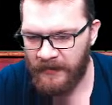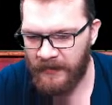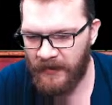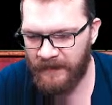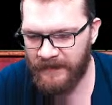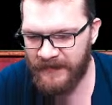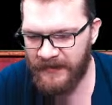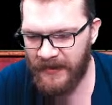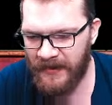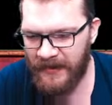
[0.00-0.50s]

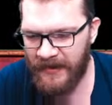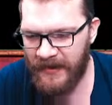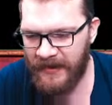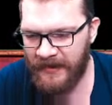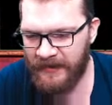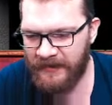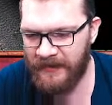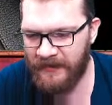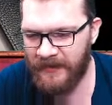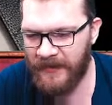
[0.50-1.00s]
Obviously, I
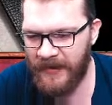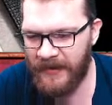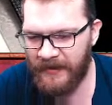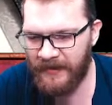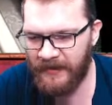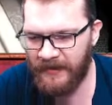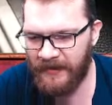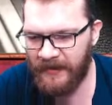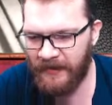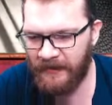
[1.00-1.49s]
had to
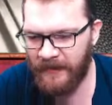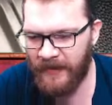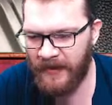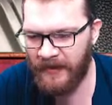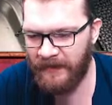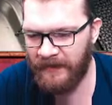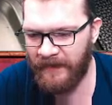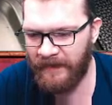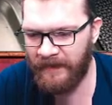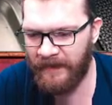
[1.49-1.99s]
get you know
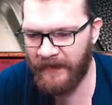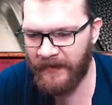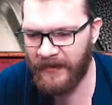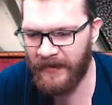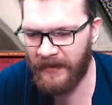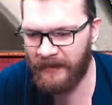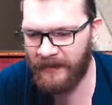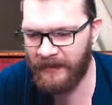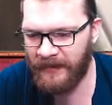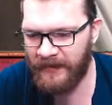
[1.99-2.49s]
under the
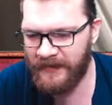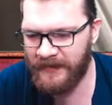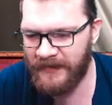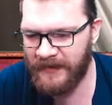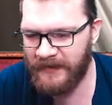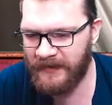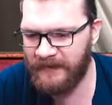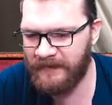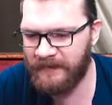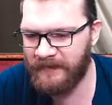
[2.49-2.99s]
cupboards
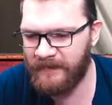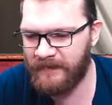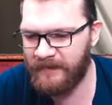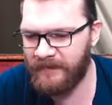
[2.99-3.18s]
and